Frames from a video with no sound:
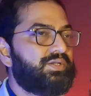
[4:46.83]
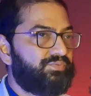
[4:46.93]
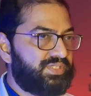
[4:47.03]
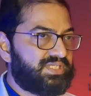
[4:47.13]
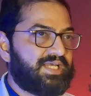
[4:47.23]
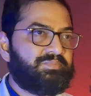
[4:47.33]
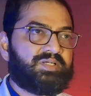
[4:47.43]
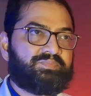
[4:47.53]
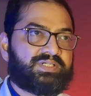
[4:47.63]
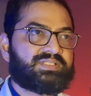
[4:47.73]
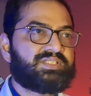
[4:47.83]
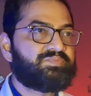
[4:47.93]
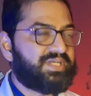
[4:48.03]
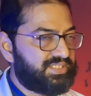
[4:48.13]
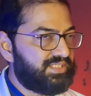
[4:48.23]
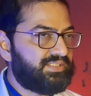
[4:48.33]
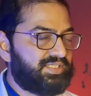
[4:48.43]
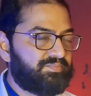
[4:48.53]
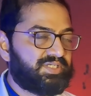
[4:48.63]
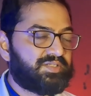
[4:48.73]
which help the persons measuring their
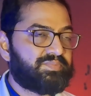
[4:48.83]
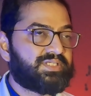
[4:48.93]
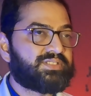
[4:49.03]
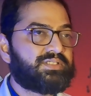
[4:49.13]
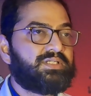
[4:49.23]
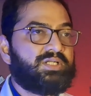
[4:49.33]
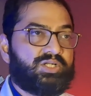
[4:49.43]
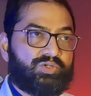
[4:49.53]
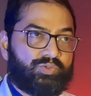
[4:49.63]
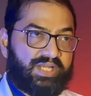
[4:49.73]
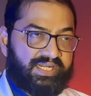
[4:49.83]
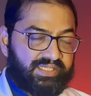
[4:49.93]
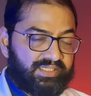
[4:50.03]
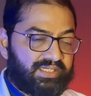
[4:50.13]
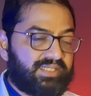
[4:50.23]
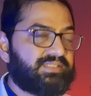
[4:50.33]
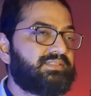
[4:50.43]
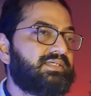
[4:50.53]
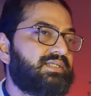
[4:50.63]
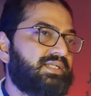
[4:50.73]
blood pressure to categorize
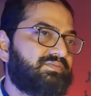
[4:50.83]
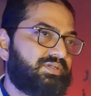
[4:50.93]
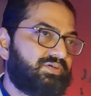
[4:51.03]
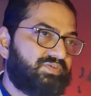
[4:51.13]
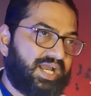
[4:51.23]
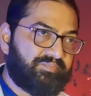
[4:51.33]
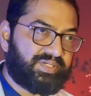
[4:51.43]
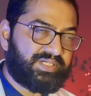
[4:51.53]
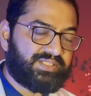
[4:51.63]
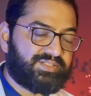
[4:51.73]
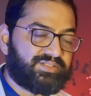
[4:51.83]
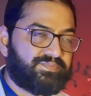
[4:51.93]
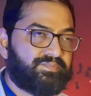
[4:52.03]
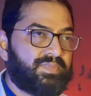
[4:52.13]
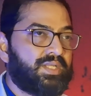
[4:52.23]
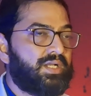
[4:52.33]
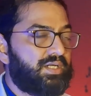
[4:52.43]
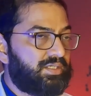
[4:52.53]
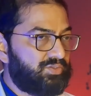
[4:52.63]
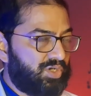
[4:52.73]
their level of hypertension.
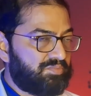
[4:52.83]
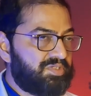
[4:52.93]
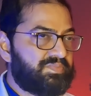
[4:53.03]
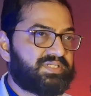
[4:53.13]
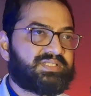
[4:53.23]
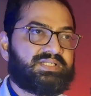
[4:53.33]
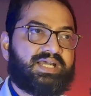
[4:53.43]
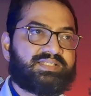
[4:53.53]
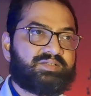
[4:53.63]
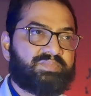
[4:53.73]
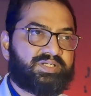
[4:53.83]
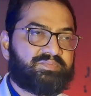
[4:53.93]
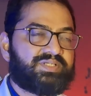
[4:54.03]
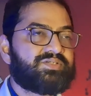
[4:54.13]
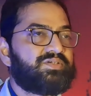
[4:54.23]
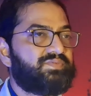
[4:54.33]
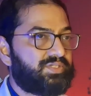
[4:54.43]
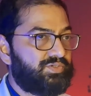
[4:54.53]
A normal person has a blood pressure of around